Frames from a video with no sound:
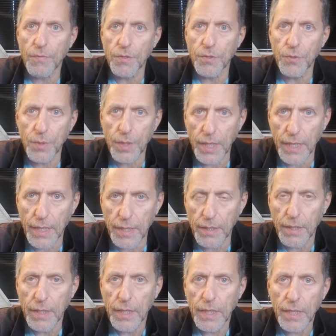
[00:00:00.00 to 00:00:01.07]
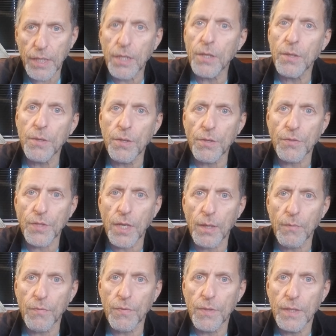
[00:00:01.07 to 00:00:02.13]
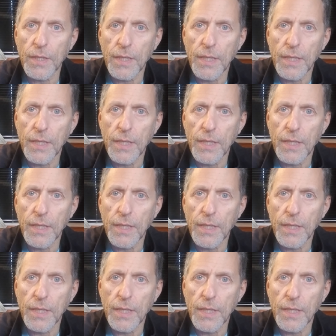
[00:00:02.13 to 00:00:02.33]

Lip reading: and you can heal yourself.